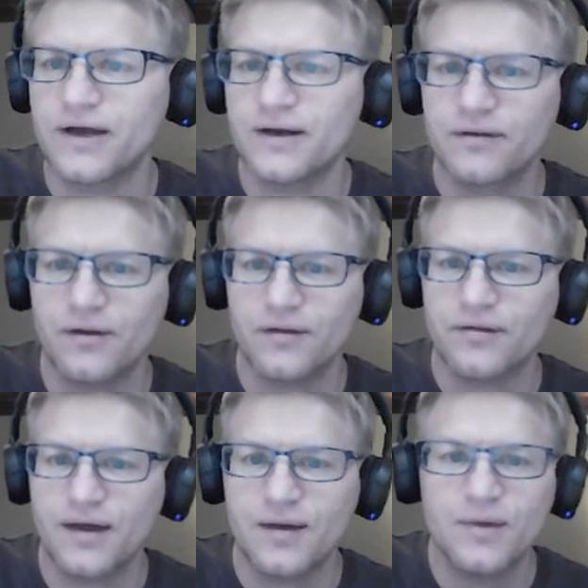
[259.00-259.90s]
right? It's all the
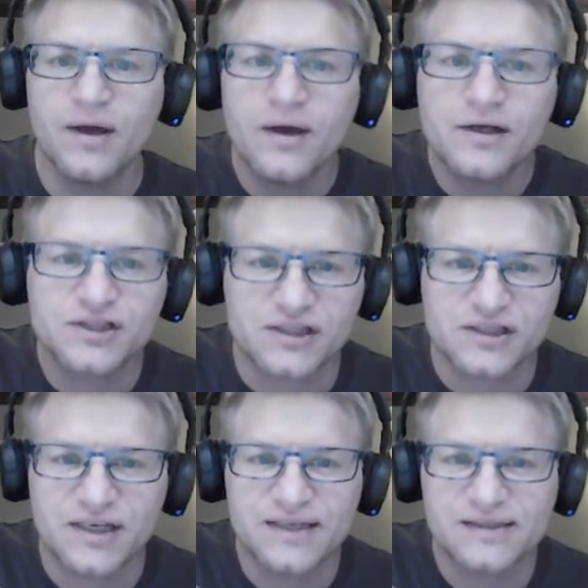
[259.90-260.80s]
same.
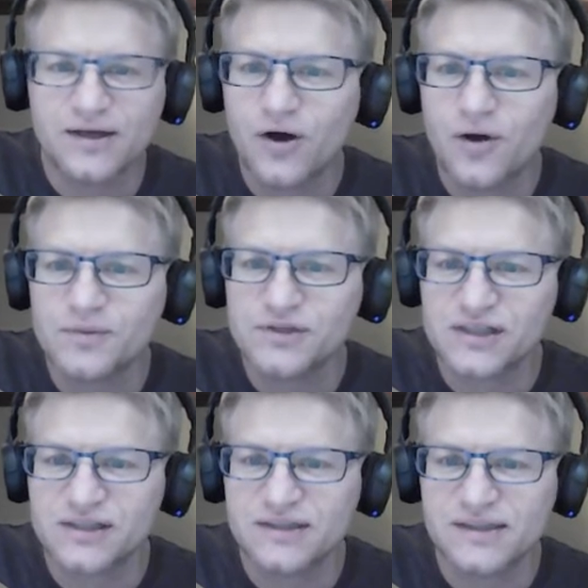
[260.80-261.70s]
Shushing kids at home,
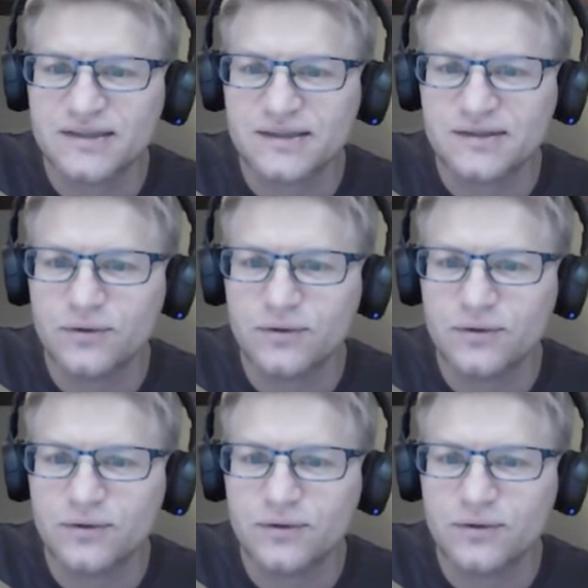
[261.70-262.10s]
shushing kids at